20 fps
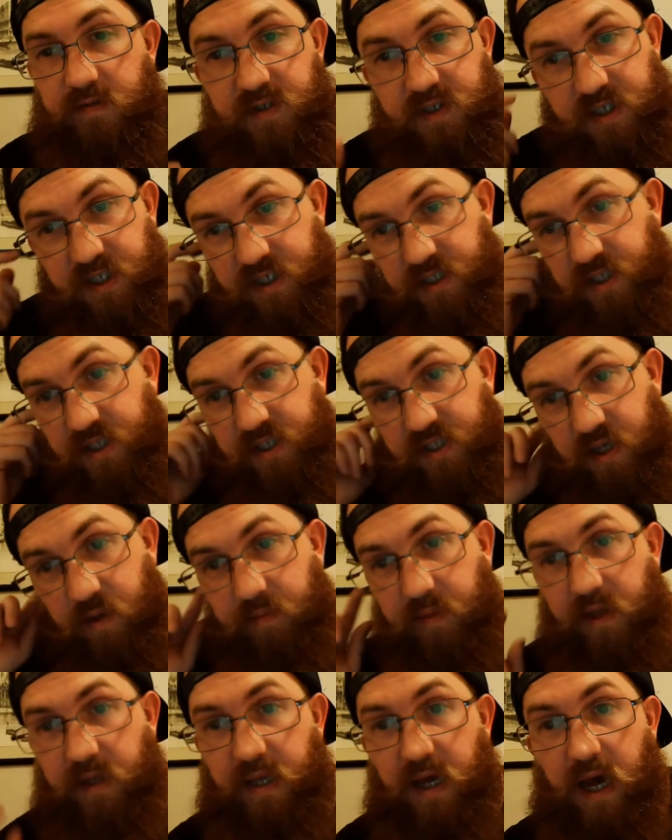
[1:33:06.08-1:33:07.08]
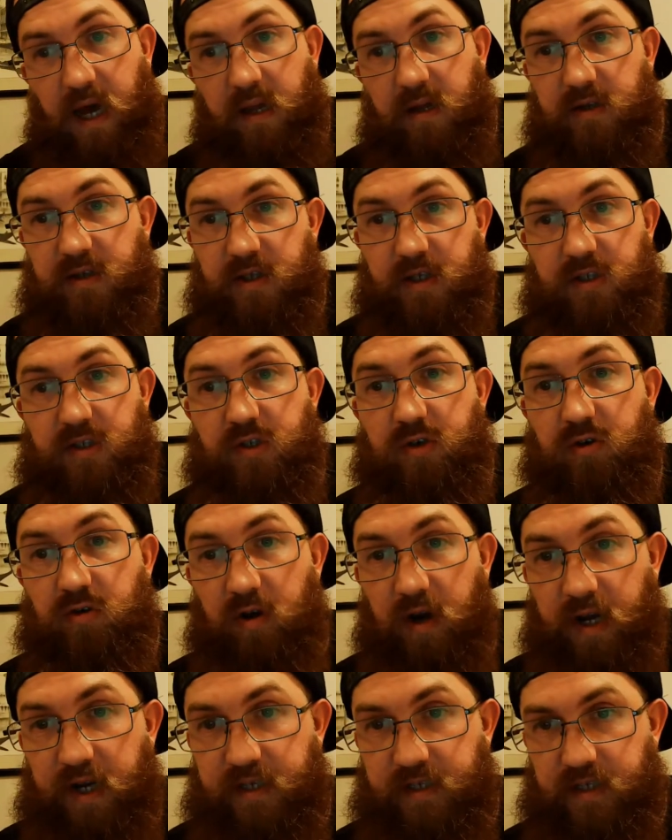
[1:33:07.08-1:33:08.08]
of $60-something. It's
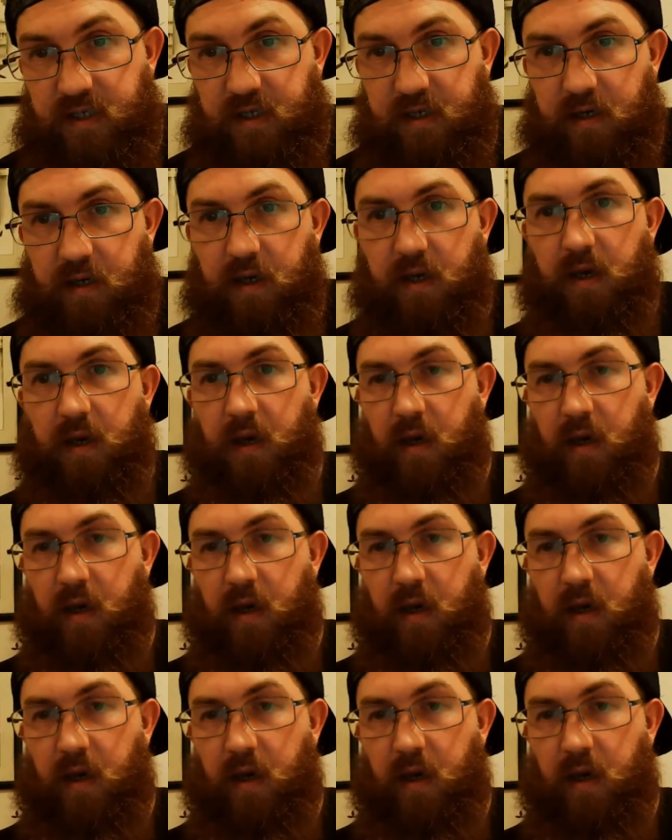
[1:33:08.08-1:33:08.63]
crazy.